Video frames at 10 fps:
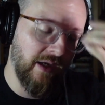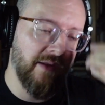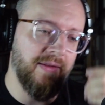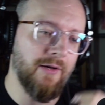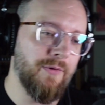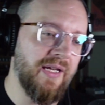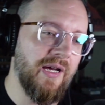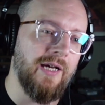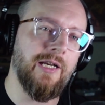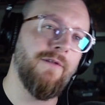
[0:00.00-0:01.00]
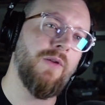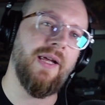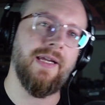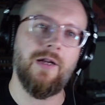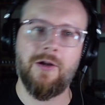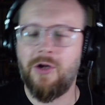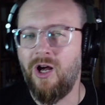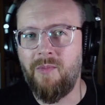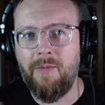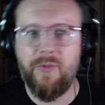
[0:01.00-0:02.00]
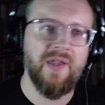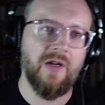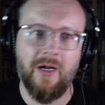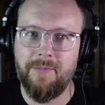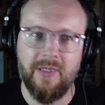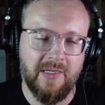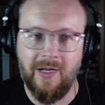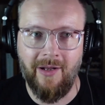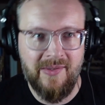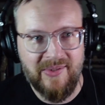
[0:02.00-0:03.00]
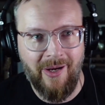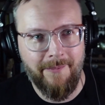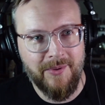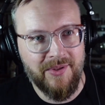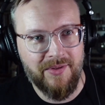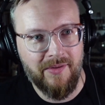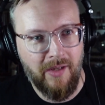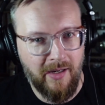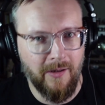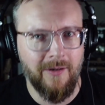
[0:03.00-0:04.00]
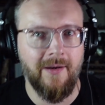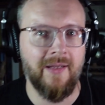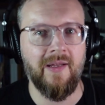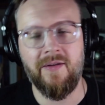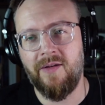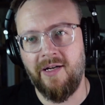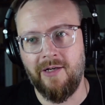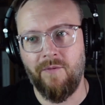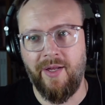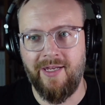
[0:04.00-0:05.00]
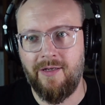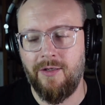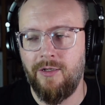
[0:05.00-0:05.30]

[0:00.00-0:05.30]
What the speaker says: that we kind of like come up with a couple of concepts here, and then kind of like